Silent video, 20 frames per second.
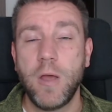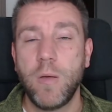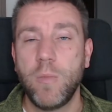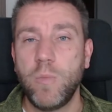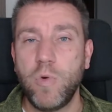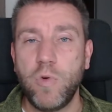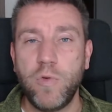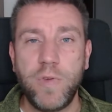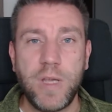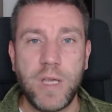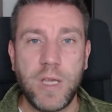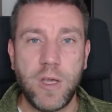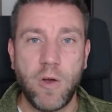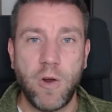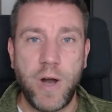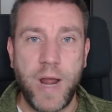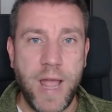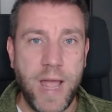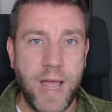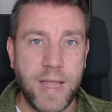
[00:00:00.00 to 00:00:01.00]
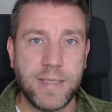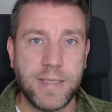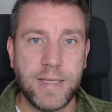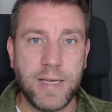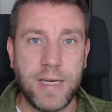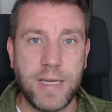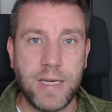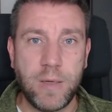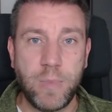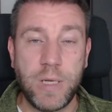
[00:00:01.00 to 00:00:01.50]
moving your hands
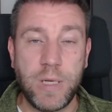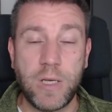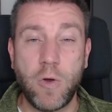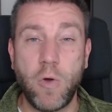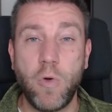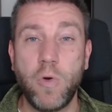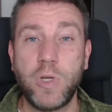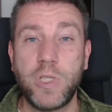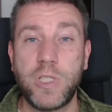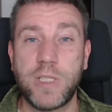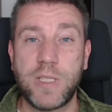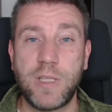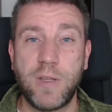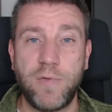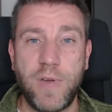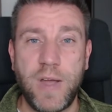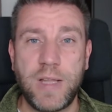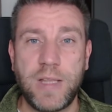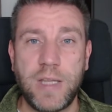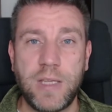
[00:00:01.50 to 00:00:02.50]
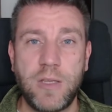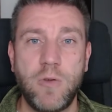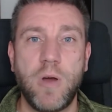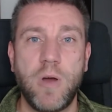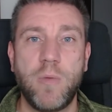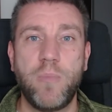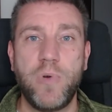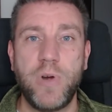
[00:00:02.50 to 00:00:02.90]
a little bit, or just the fact that you are